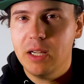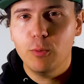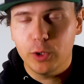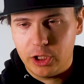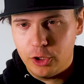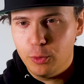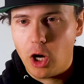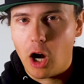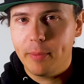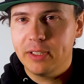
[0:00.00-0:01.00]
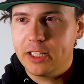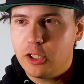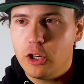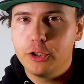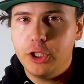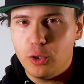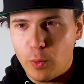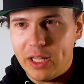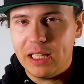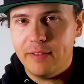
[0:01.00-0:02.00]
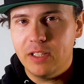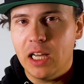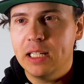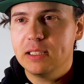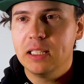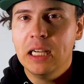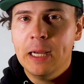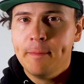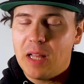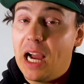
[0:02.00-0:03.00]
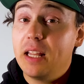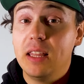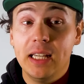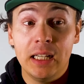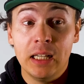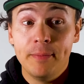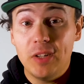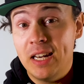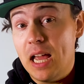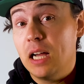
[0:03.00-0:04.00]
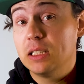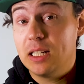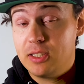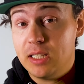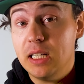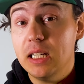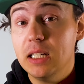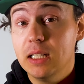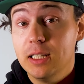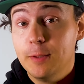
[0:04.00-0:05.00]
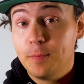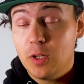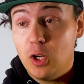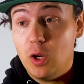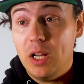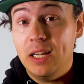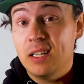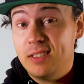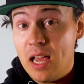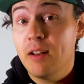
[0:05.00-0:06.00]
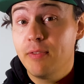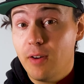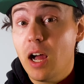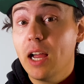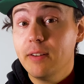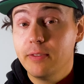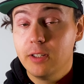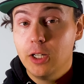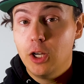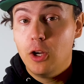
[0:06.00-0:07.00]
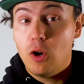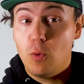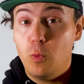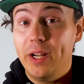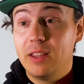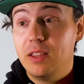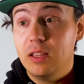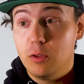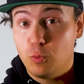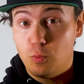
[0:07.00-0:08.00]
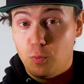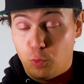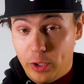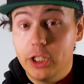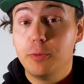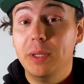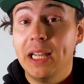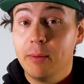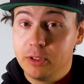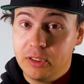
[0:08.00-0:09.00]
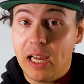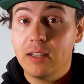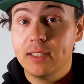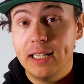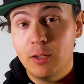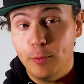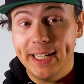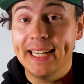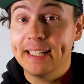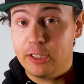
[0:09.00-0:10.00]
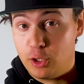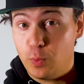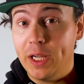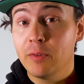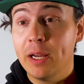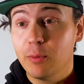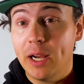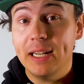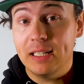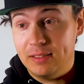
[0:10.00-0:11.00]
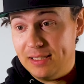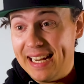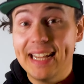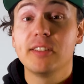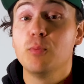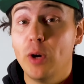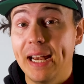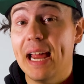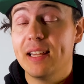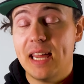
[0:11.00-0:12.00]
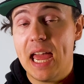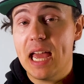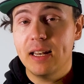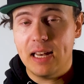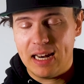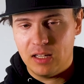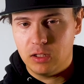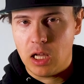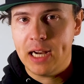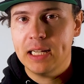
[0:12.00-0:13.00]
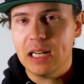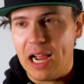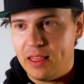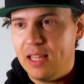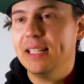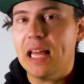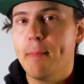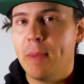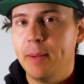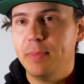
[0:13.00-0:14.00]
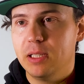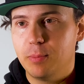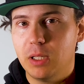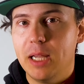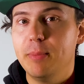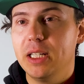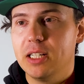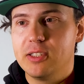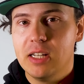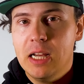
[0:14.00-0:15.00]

with the new carbon technology, the way they've done it. I think an LST in a 10.5 with Rich being able to dial it in, and we can get the swing rate right and take some weight out of the head and align it. I think that might be the play, because,